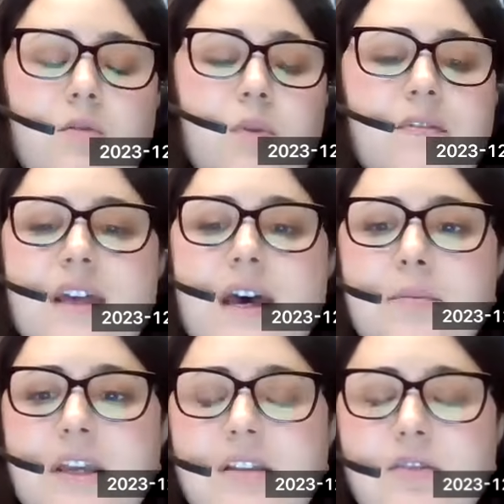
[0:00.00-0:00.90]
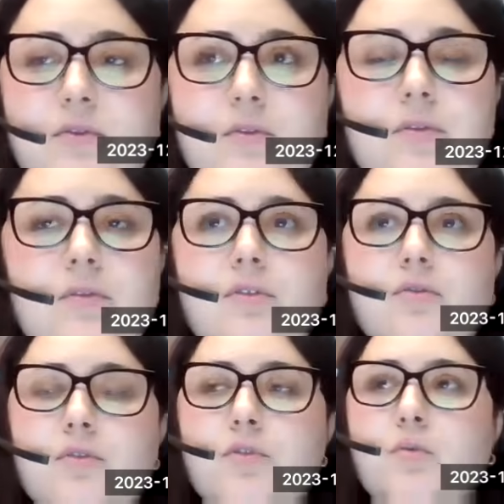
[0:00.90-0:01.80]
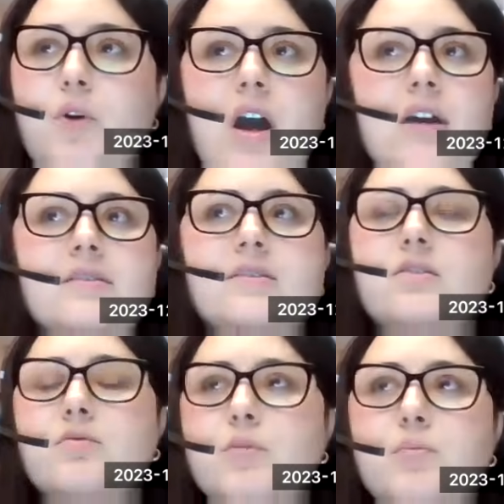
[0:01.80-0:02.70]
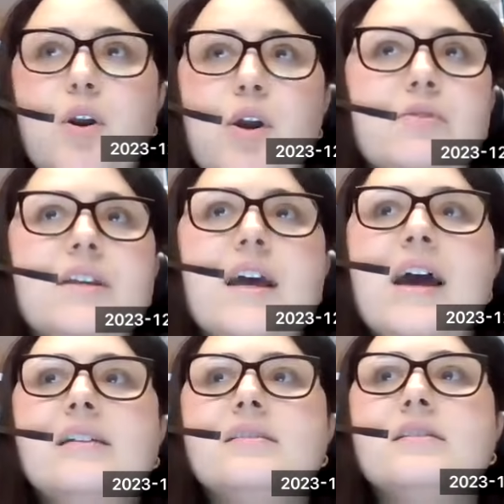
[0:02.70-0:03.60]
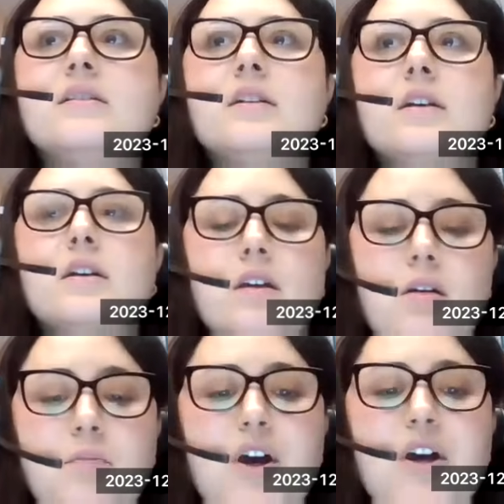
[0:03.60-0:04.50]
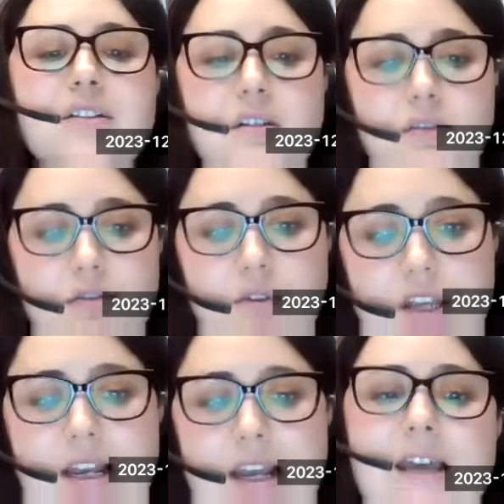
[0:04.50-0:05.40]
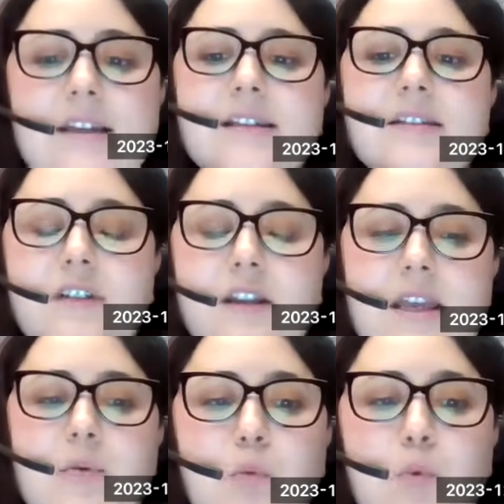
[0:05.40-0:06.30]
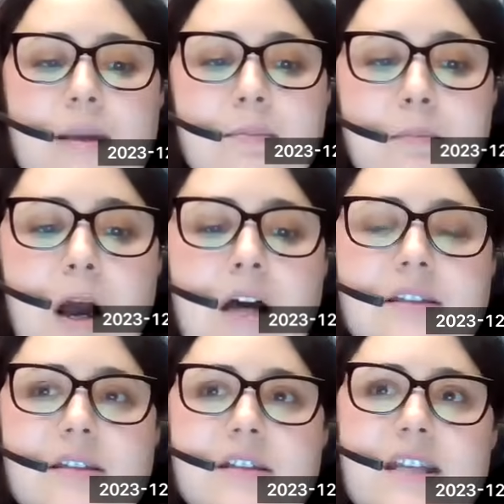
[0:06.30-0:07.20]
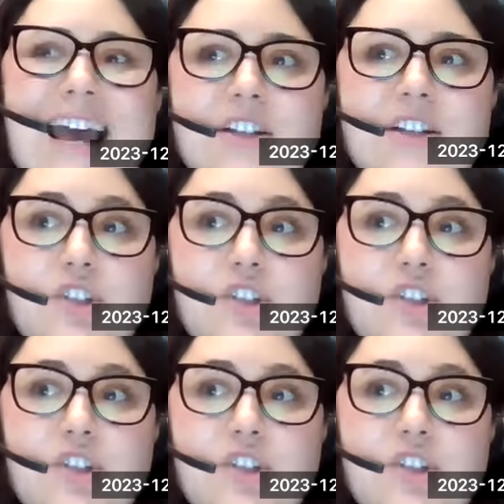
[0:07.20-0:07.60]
whether that be through words, through protest, but collectively we must, and